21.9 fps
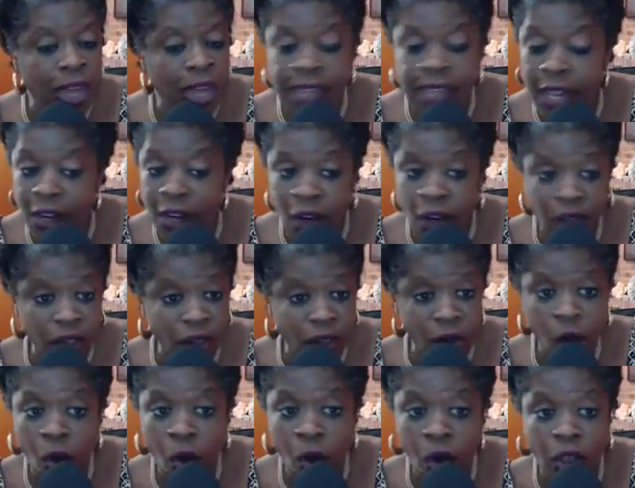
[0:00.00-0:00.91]
they're not going to
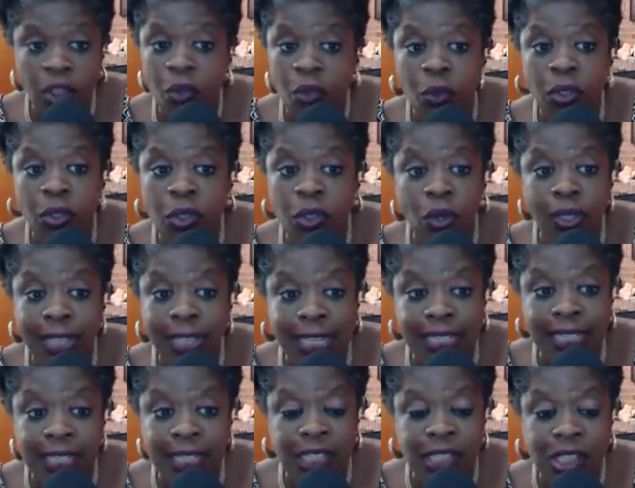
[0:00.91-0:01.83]
call you on your
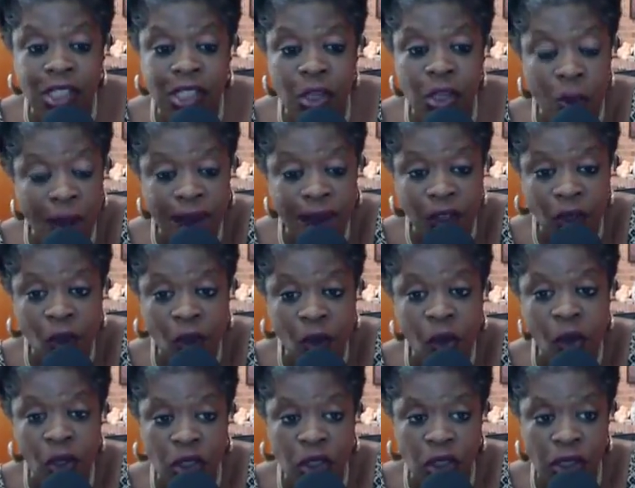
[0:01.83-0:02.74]
lateness. You have to
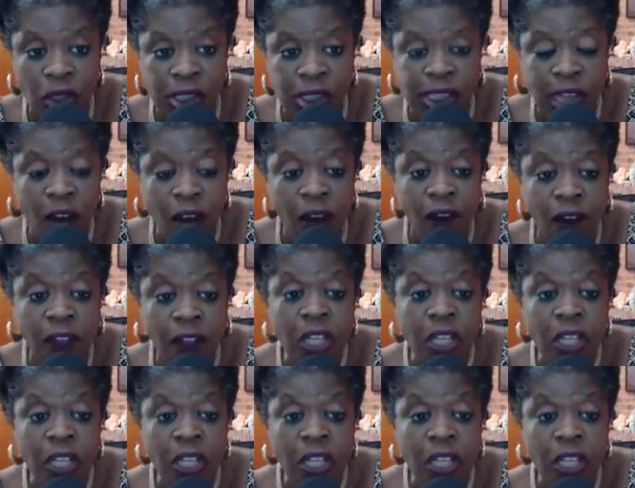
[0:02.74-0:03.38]
call yourself.